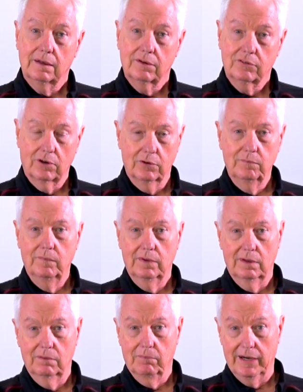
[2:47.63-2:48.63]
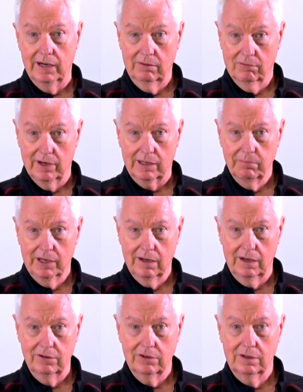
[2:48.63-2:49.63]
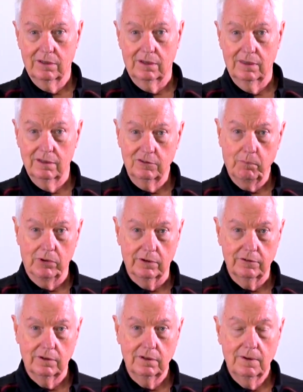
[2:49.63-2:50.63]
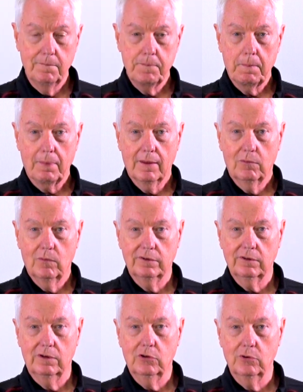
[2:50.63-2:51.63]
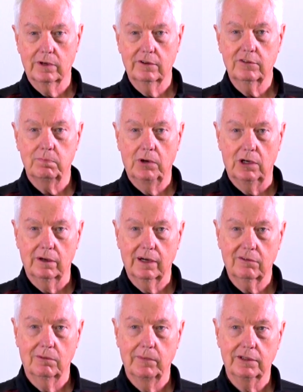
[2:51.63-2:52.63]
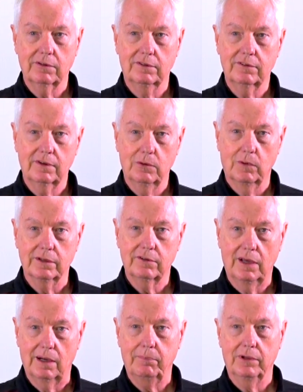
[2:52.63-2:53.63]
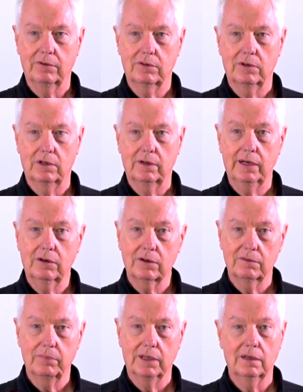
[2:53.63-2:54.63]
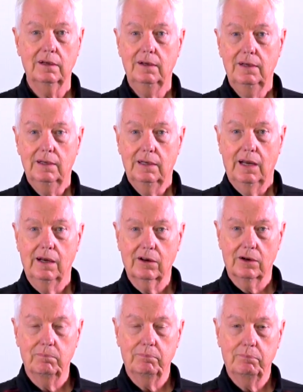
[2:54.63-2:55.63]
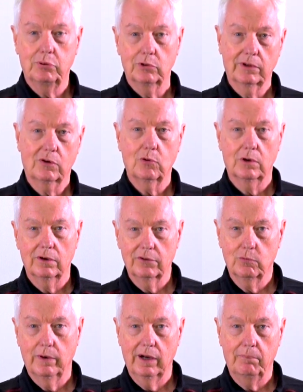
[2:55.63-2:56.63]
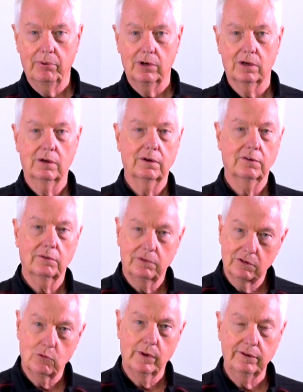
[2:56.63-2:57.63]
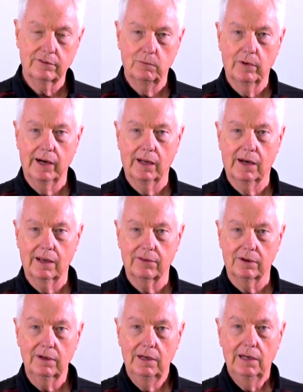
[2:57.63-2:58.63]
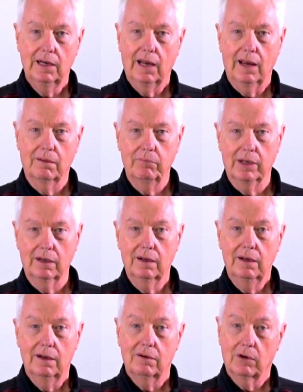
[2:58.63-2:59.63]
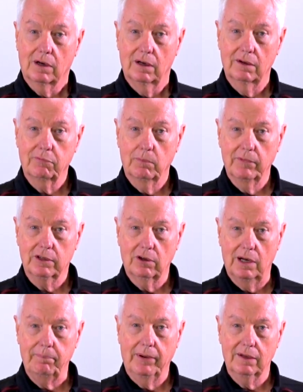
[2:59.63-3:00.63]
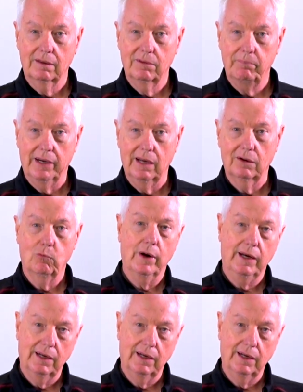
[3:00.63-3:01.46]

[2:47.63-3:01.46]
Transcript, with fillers: so my recommendation to this person was to do it in small increments and see what's happened. You know, he could have been, he could have pulled the coils way apart or squeezed them way together and been gone from the top end of the band way